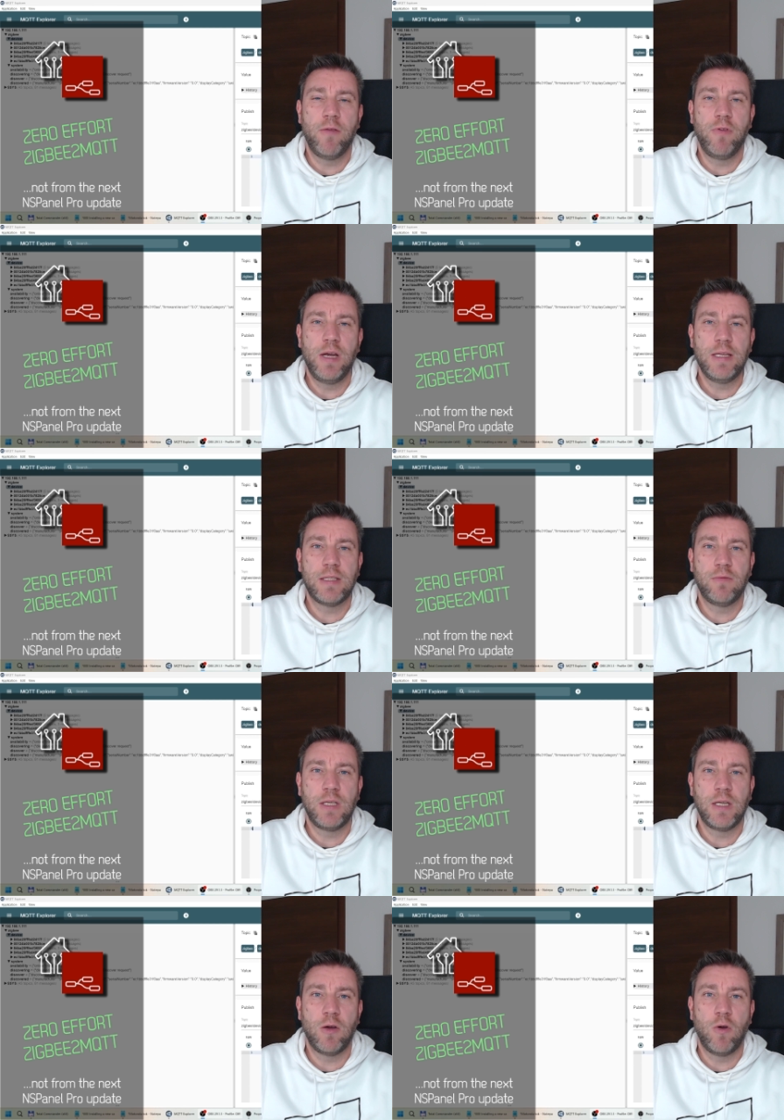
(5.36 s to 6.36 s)
I released a
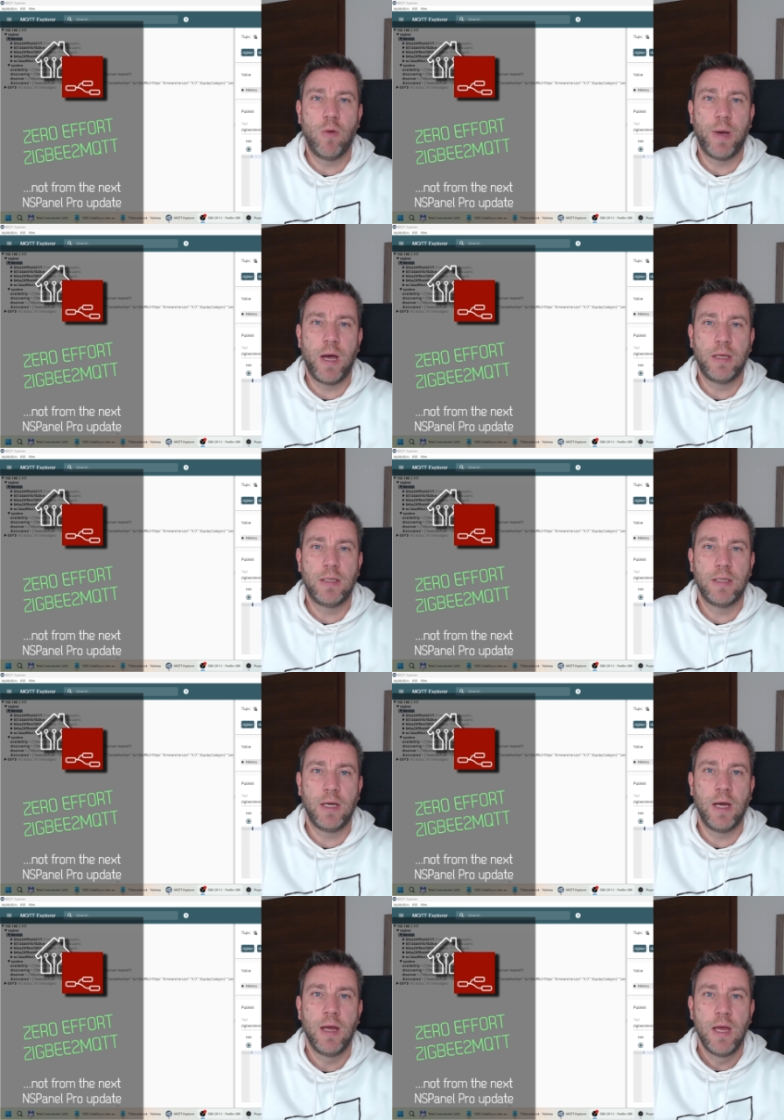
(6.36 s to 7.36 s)
video about
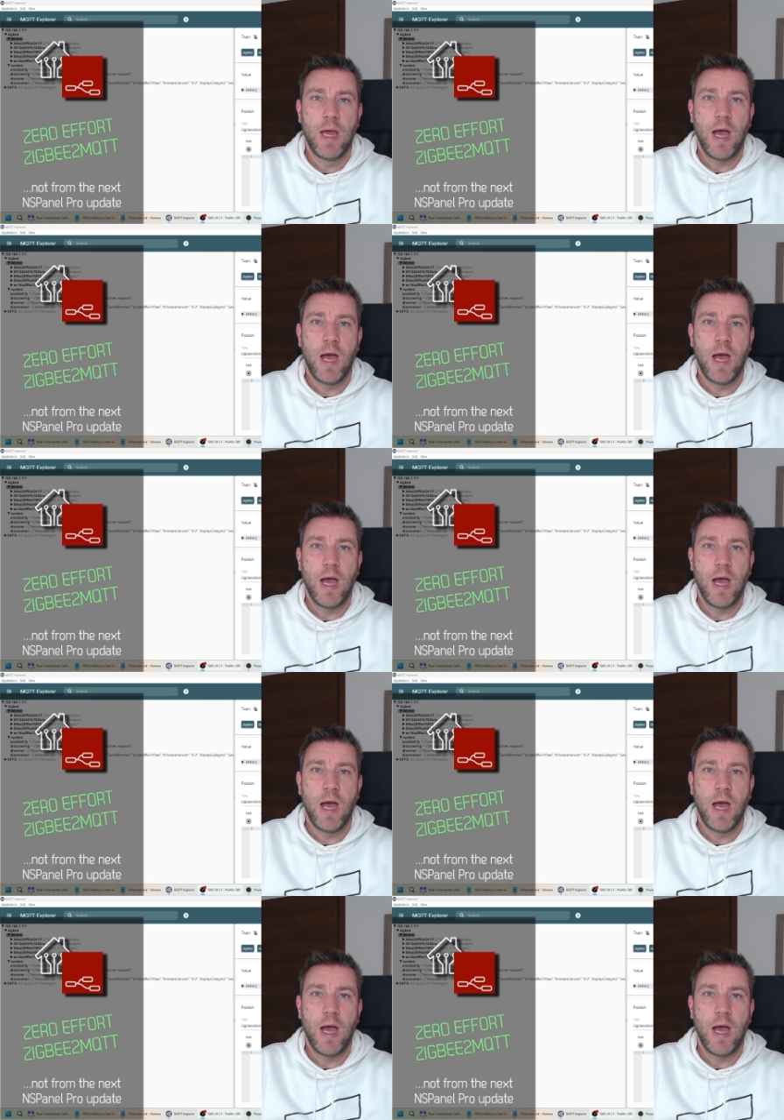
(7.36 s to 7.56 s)
uh,